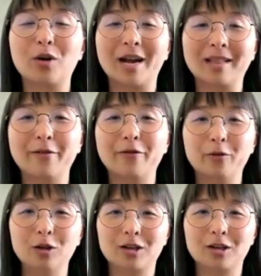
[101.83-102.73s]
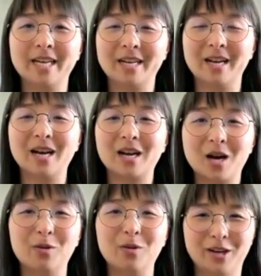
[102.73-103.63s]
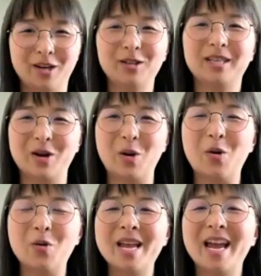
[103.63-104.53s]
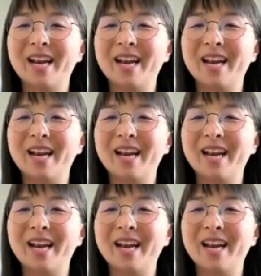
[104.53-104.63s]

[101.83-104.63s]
Bradley Fullerton a couple years ago,